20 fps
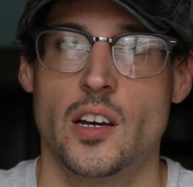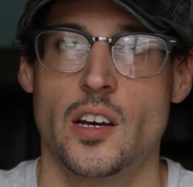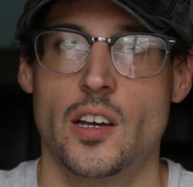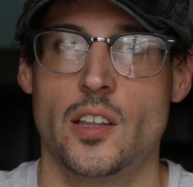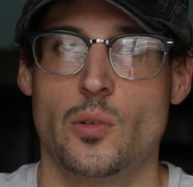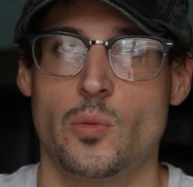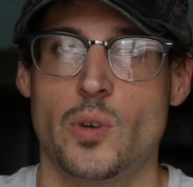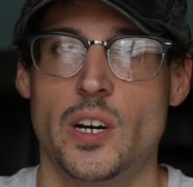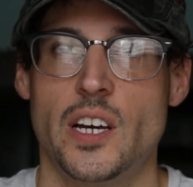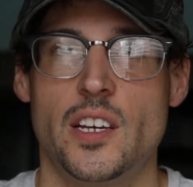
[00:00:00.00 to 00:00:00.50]

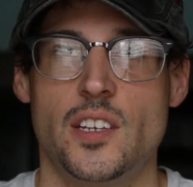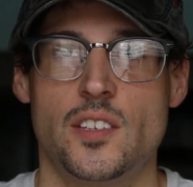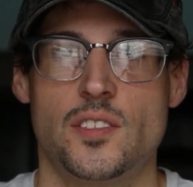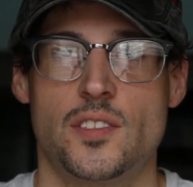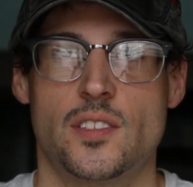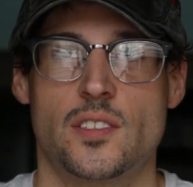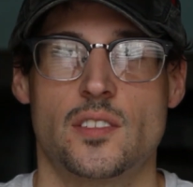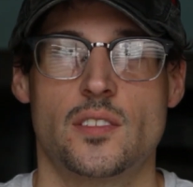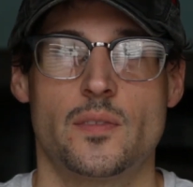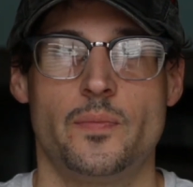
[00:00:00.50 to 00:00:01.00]

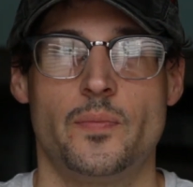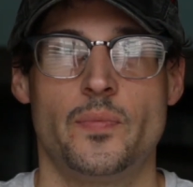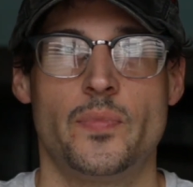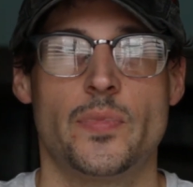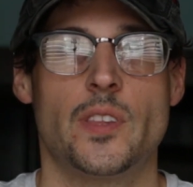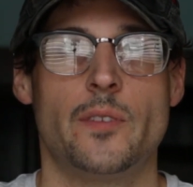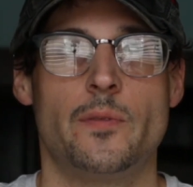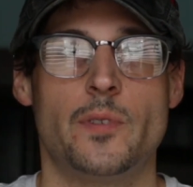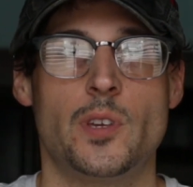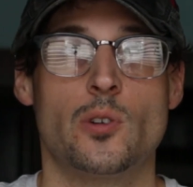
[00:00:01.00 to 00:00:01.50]
Otherwise,
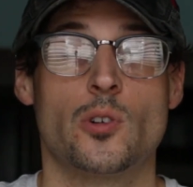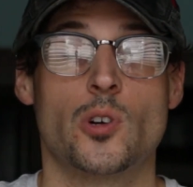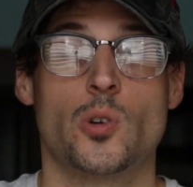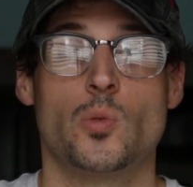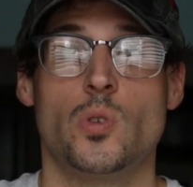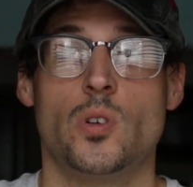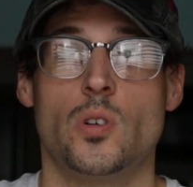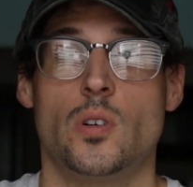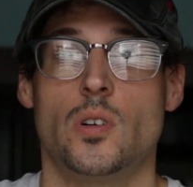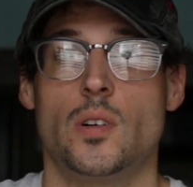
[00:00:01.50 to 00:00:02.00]
the viewer
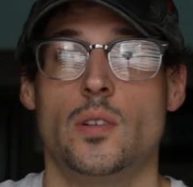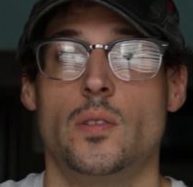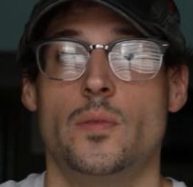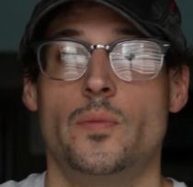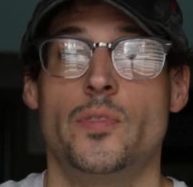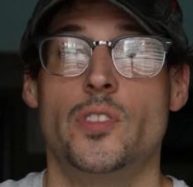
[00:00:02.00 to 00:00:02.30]
will